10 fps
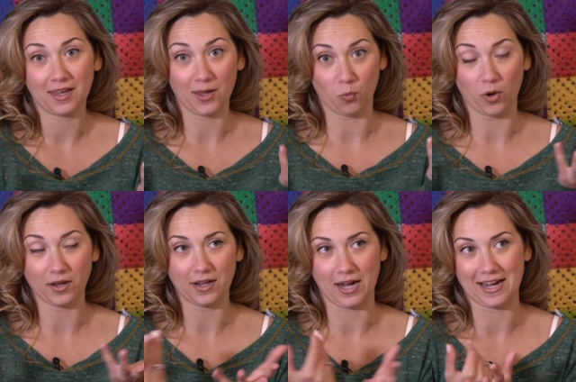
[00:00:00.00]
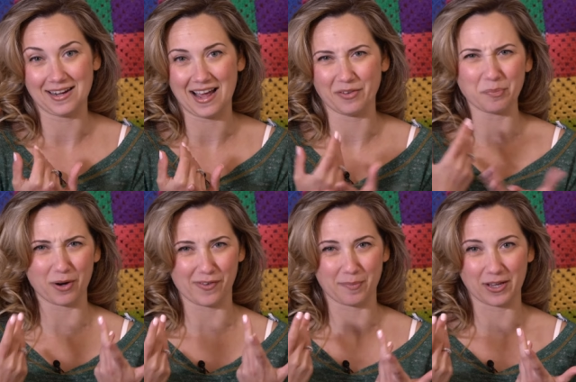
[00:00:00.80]
in one and I didn't have a
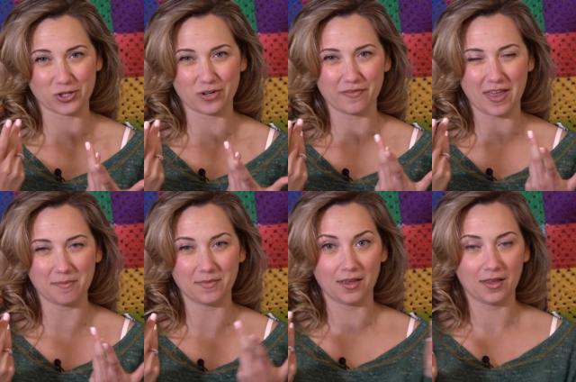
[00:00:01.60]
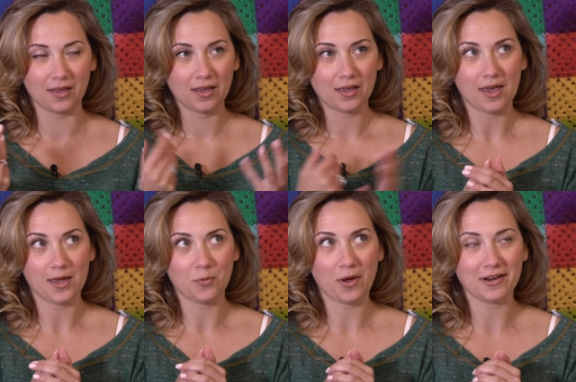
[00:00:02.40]
perfect picture of them
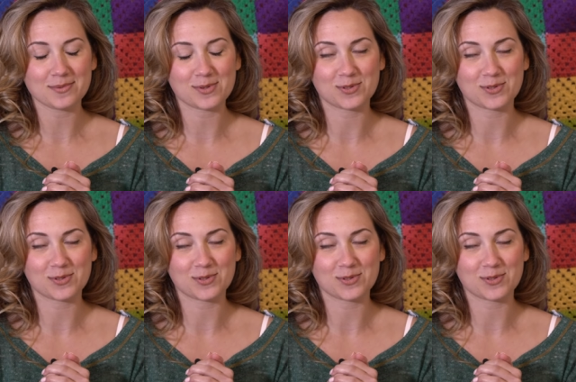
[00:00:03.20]
in one.